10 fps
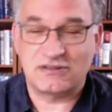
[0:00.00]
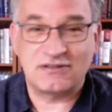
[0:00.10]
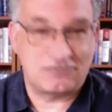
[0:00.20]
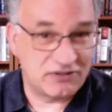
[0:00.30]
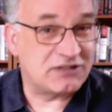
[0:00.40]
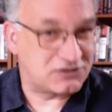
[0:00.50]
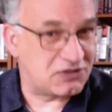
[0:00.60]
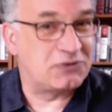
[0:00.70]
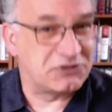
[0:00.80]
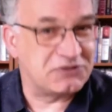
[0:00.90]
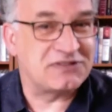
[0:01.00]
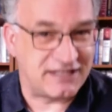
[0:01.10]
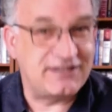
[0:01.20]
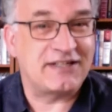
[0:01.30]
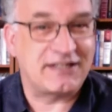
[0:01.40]
real soldiers
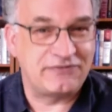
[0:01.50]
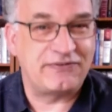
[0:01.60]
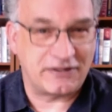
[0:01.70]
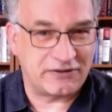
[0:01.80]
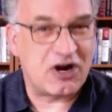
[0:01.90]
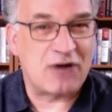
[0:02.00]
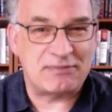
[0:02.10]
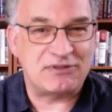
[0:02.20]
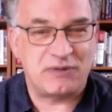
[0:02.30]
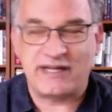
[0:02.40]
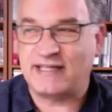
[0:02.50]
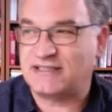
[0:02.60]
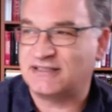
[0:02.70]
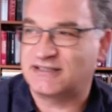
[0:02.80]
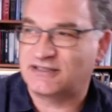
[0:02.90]
in the Confederate Army between
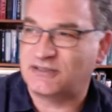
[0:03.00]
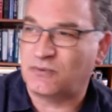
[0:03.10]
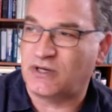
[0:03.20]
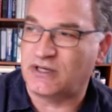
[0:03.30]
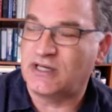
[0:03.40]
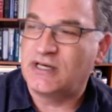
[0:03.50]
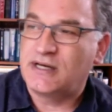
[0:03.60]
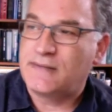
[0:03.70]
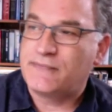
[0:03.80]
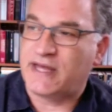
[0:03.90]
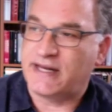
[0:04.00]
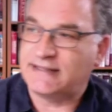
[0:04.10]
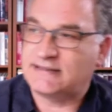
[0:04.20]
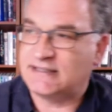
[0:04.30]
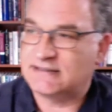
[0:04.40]
eighteen sixty-one and
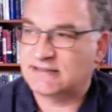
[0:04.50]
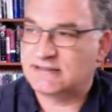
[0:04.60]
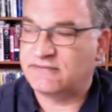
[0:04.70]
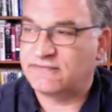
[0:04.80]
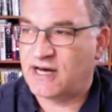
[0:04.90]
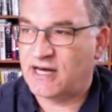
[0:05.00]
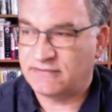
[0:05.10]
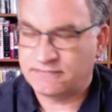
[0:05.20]
eighteen sixty-five.